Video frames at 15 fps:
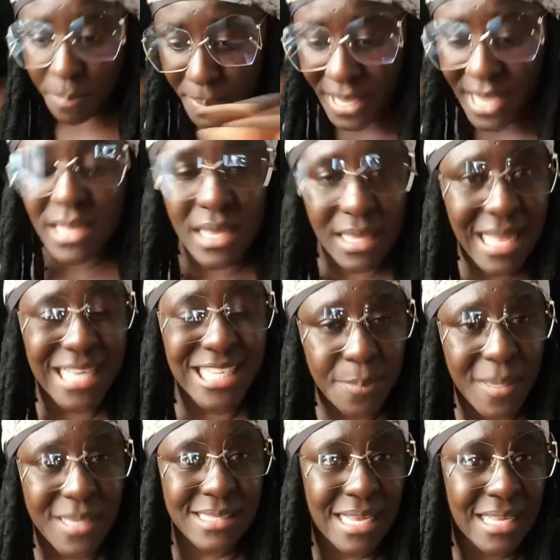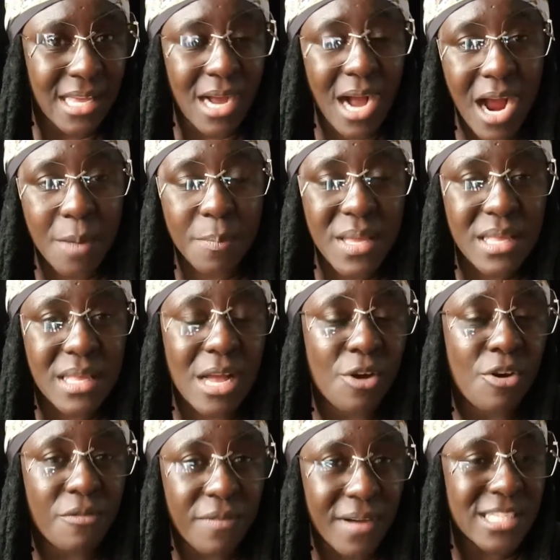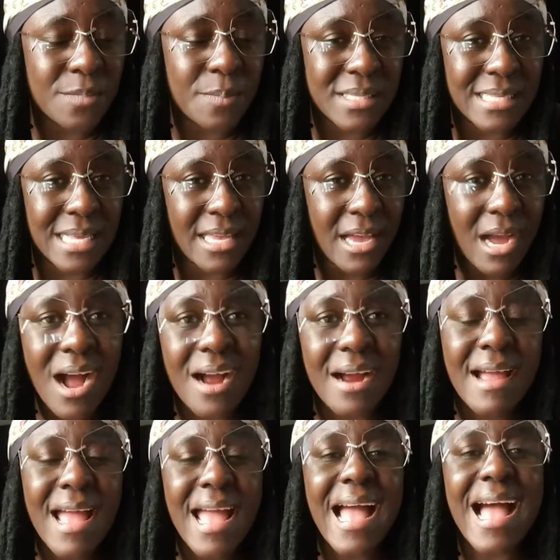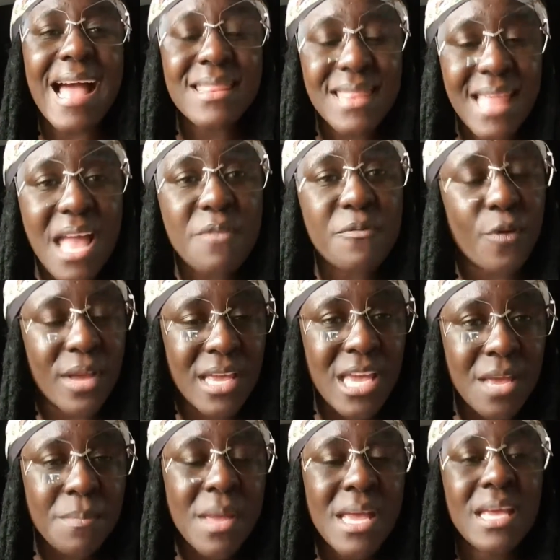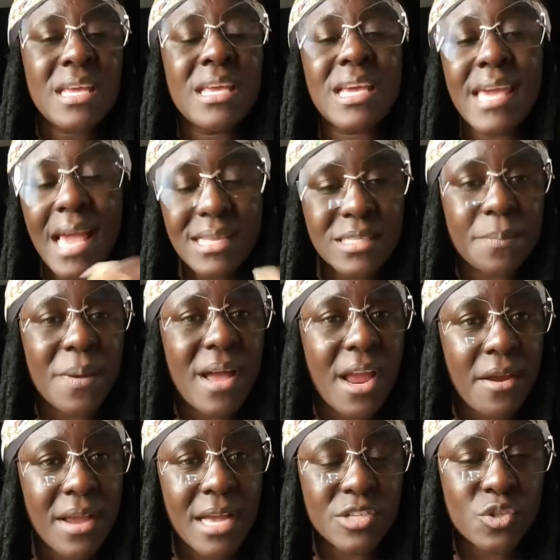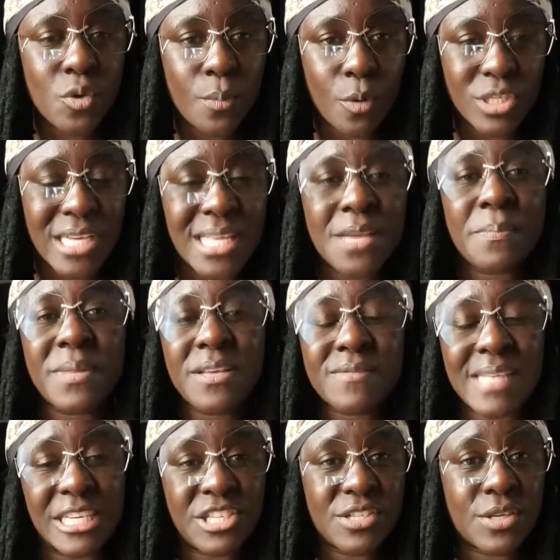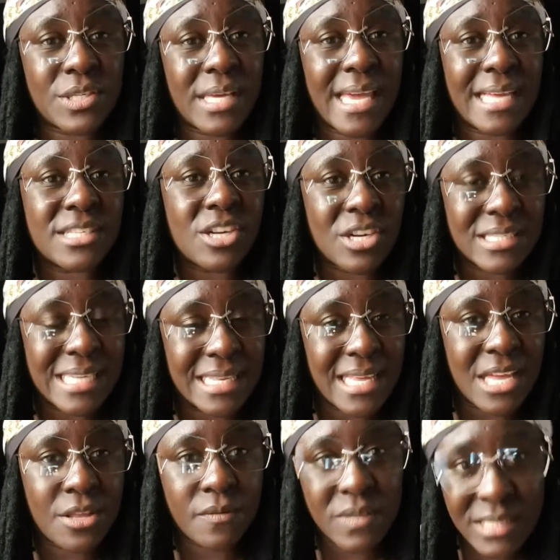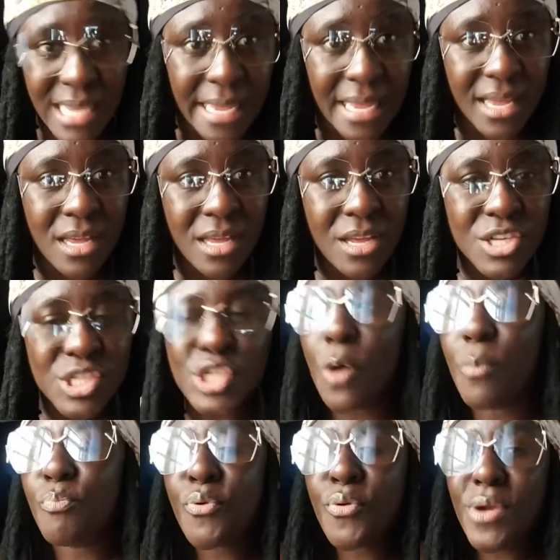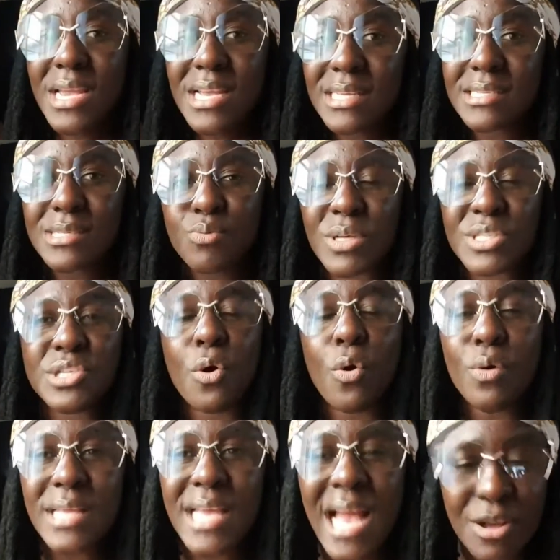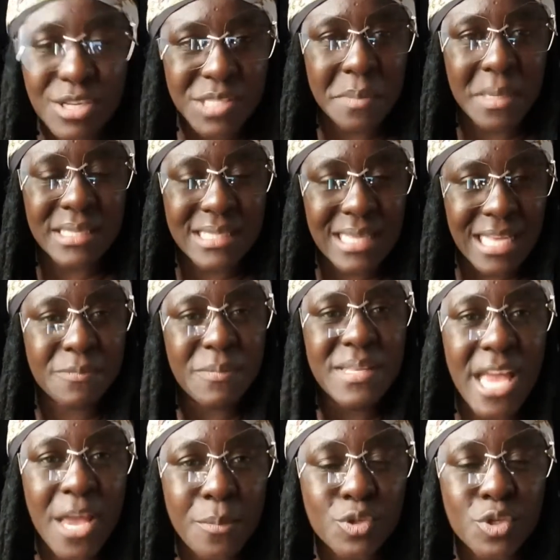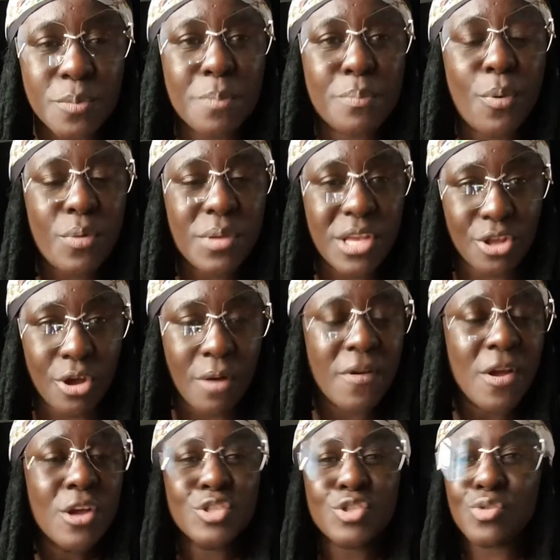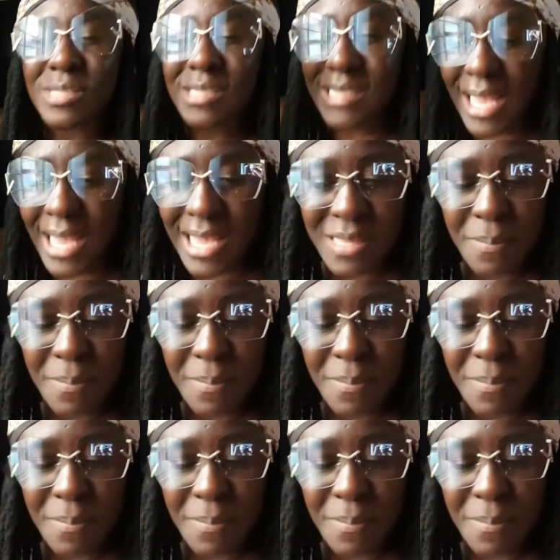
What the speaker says: being in that space that they are, being in that confined space that they are. And then for him, he cares about Erica so much, and he believes that she's gonna get hurt at the end of the day. So Prince was the only housemate that's been able to be bold enough to say